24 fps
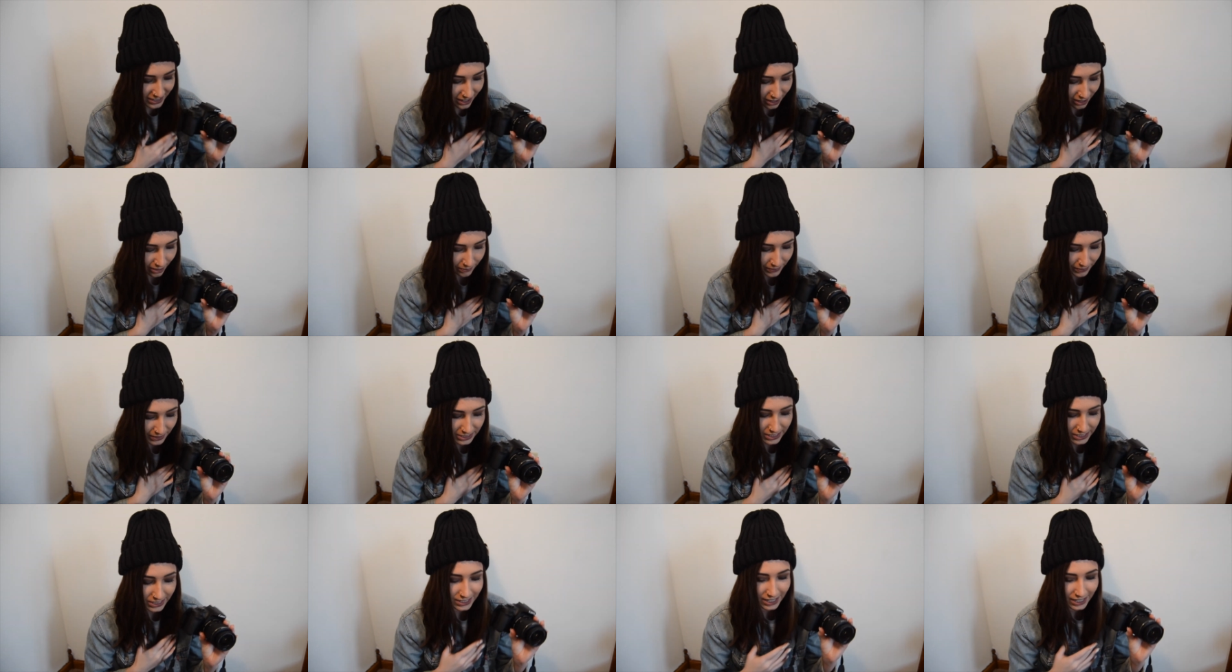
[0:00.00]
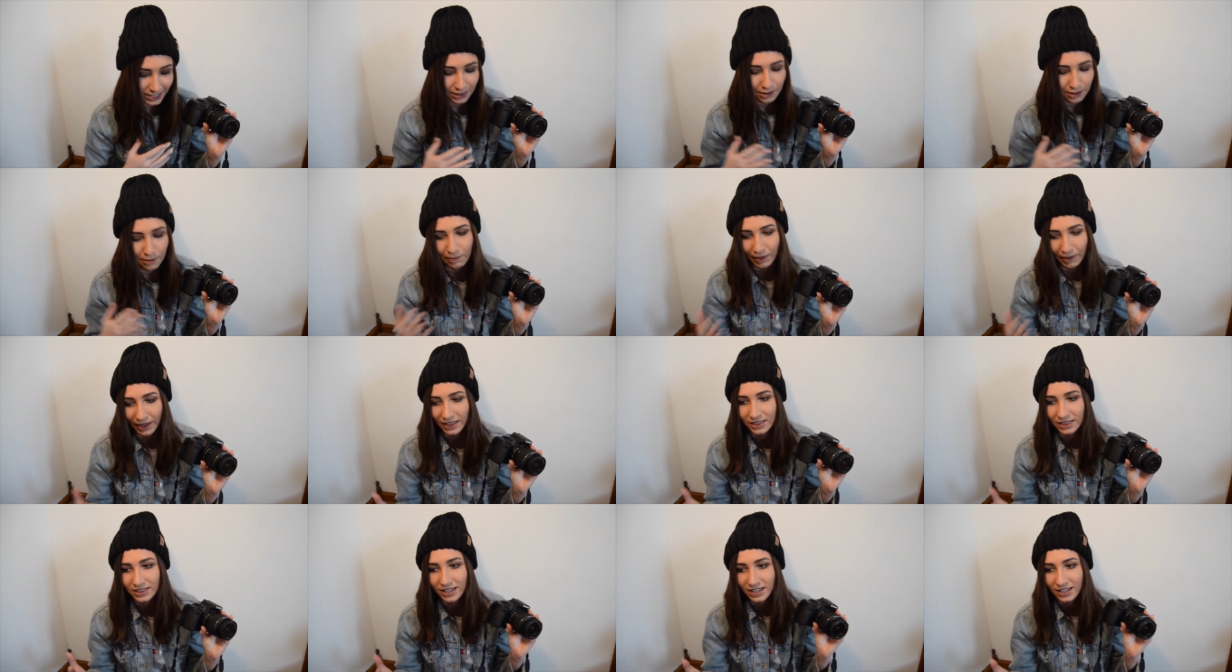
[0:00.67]
Um, this is like the
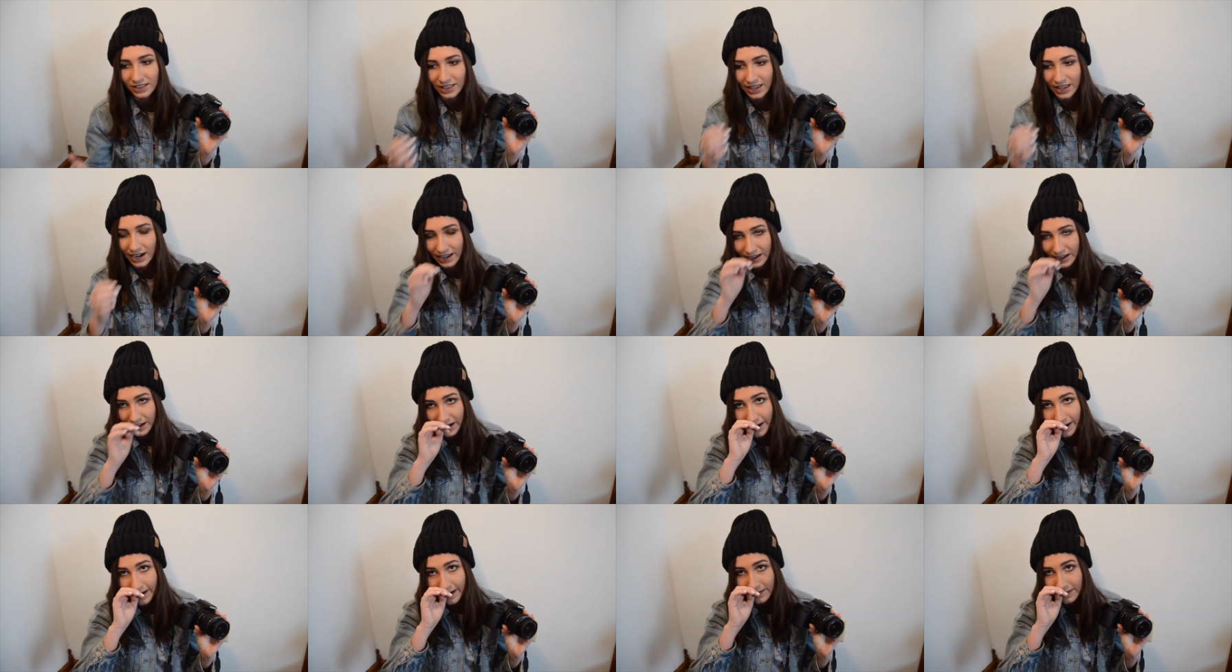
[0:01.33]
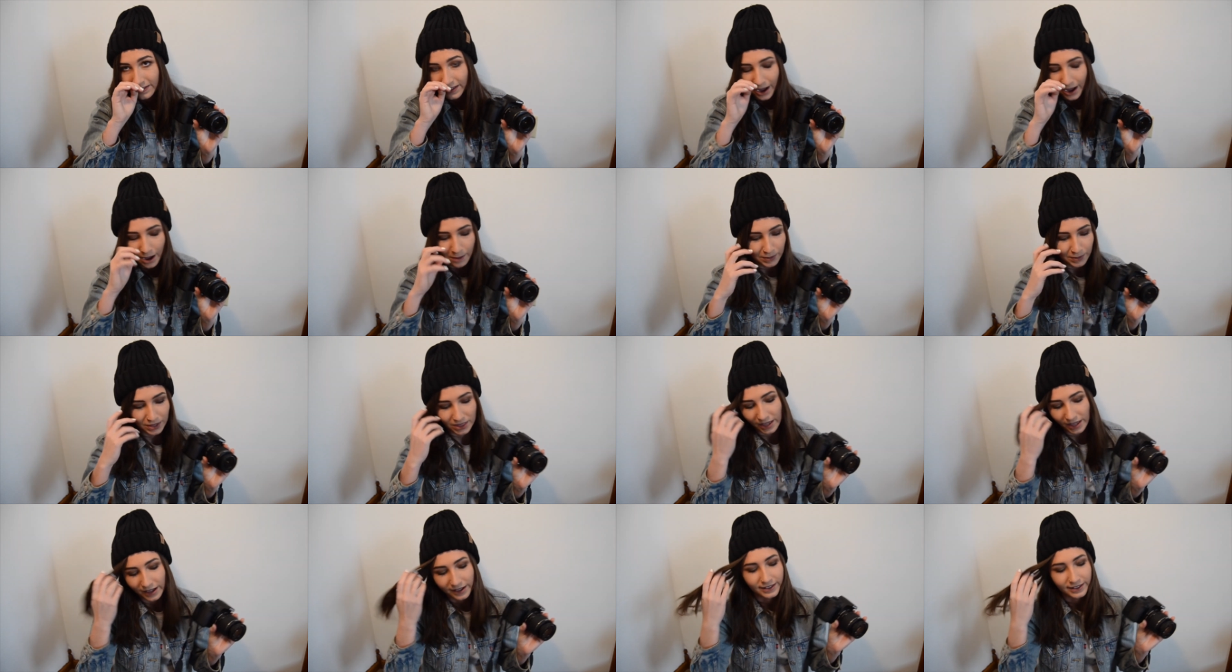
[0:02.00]
main thing that I got. They got me
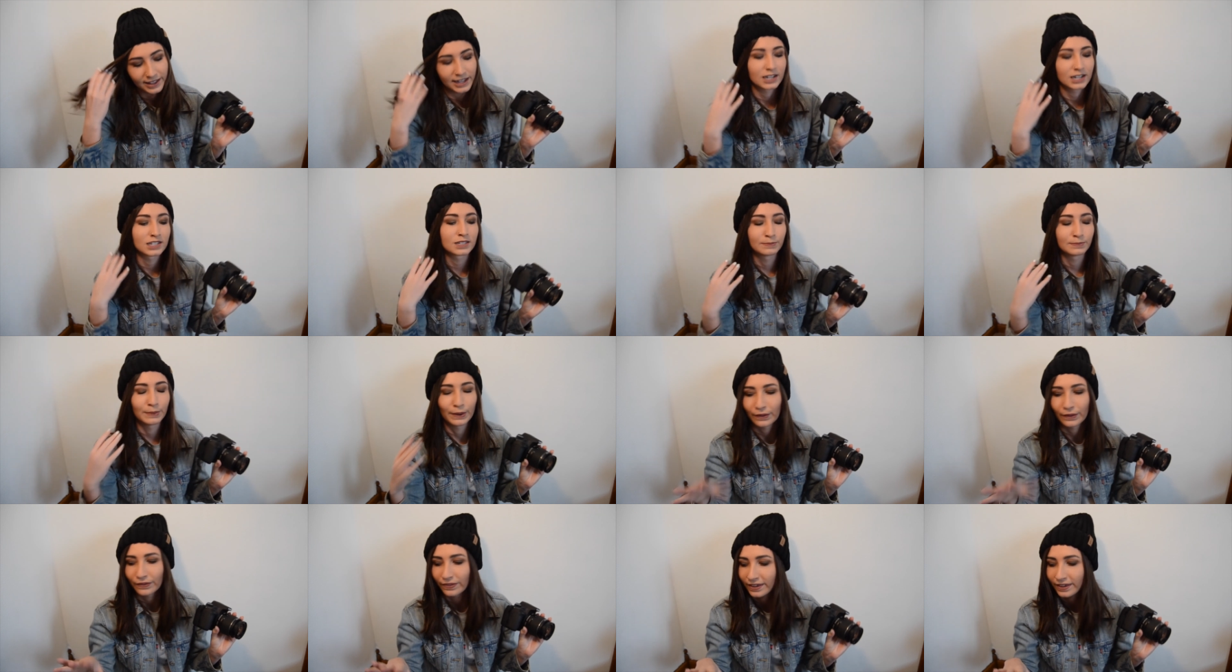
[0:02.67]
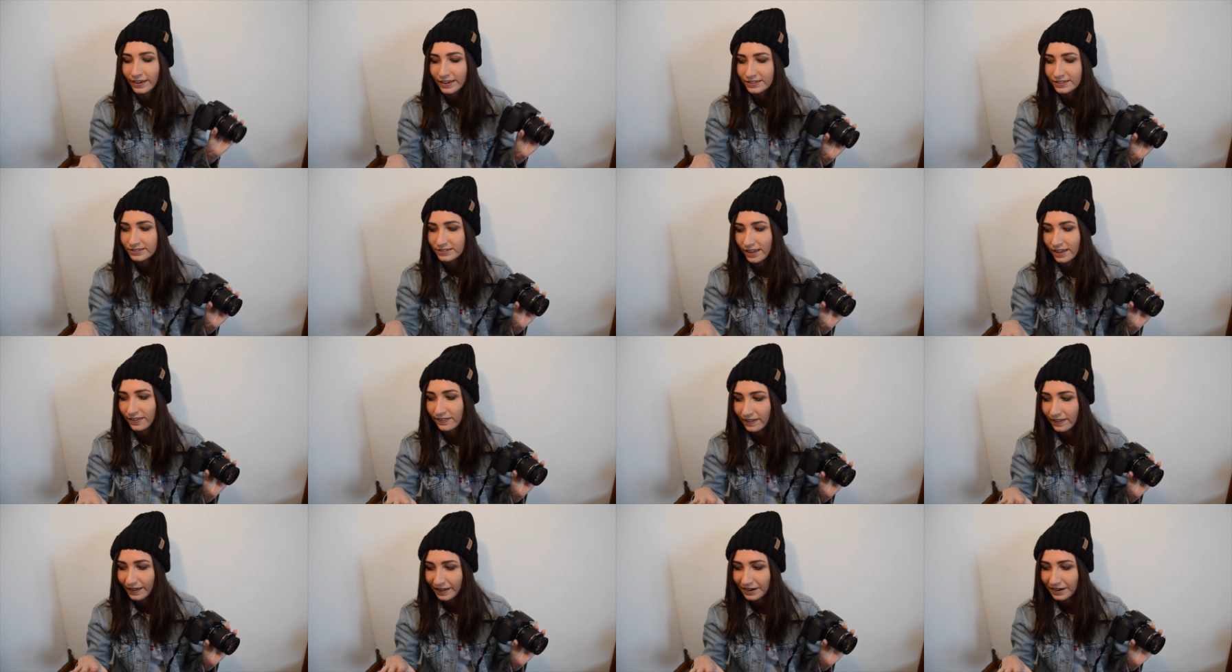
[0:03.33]
like a lot of small things and
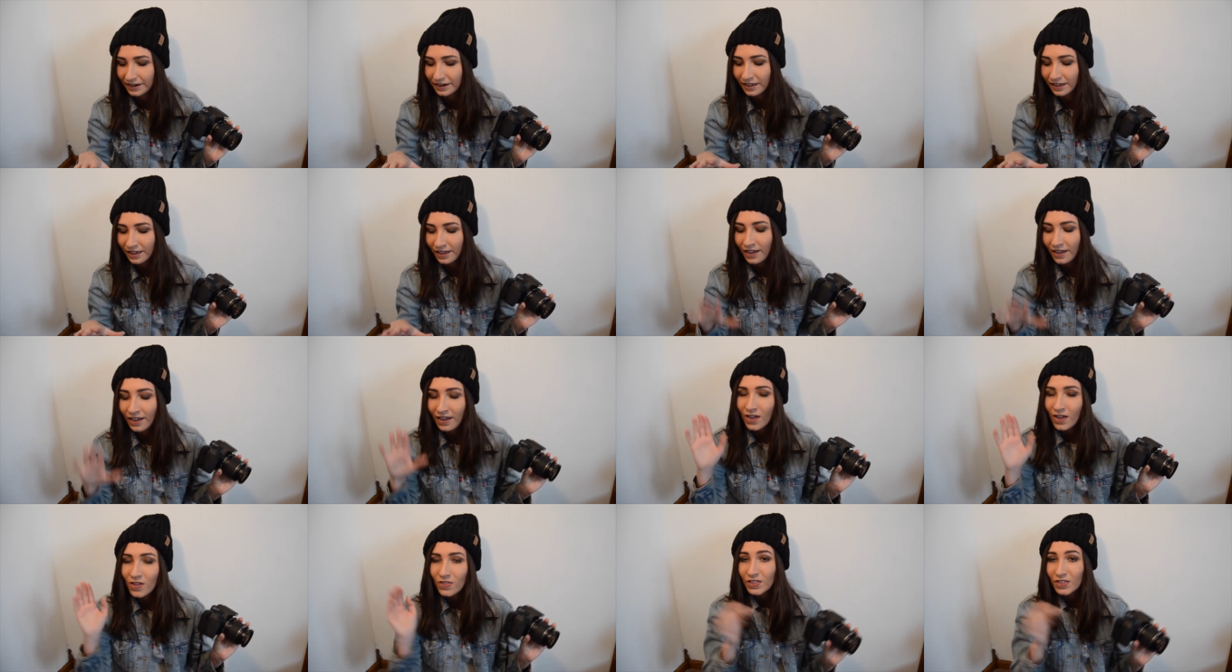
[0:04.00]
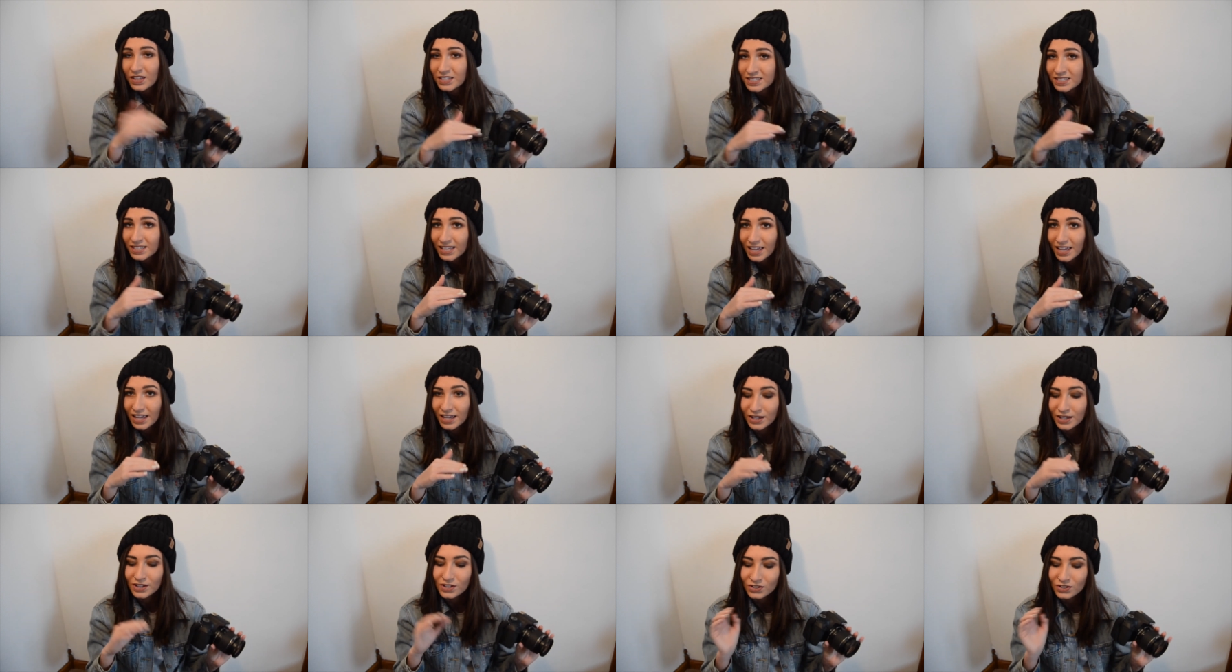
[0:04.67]
then this
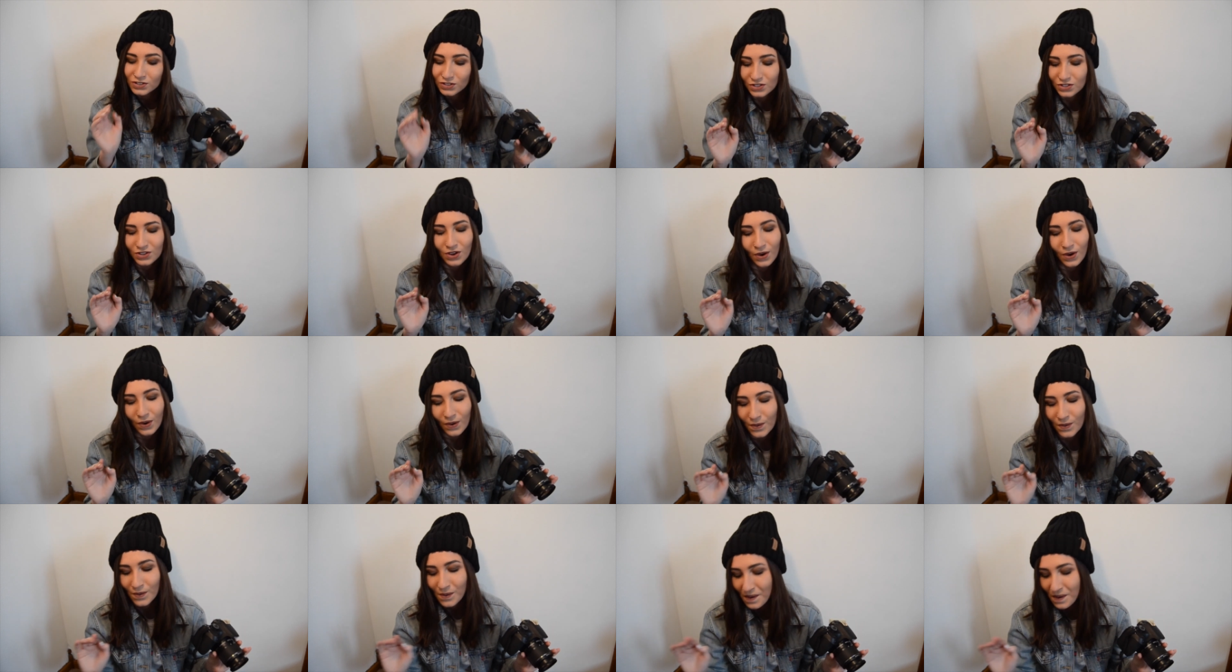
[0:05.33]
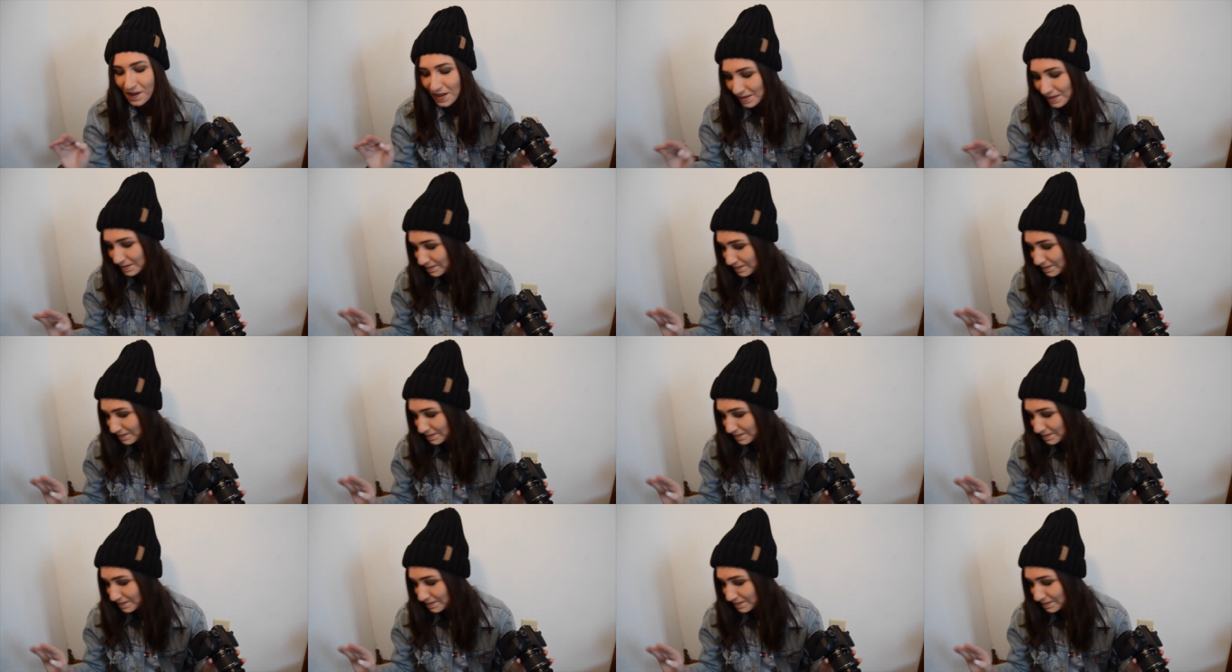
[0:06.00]
thing, so